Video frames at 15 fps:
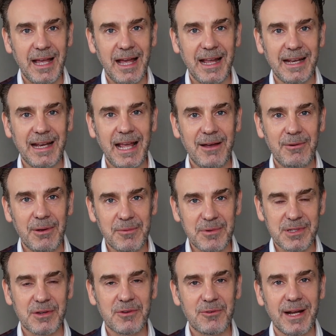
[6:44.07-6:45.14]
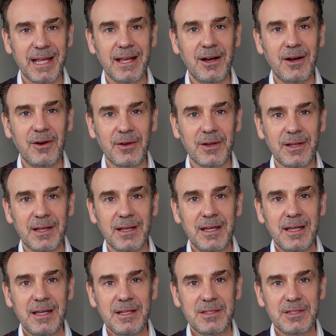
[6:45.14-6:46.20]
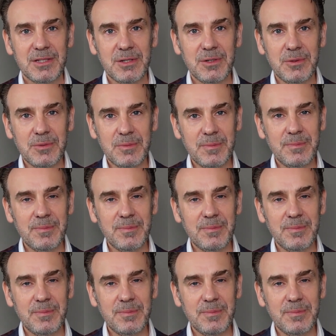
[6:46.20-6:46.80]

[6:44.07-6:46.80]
and how it was a great honour to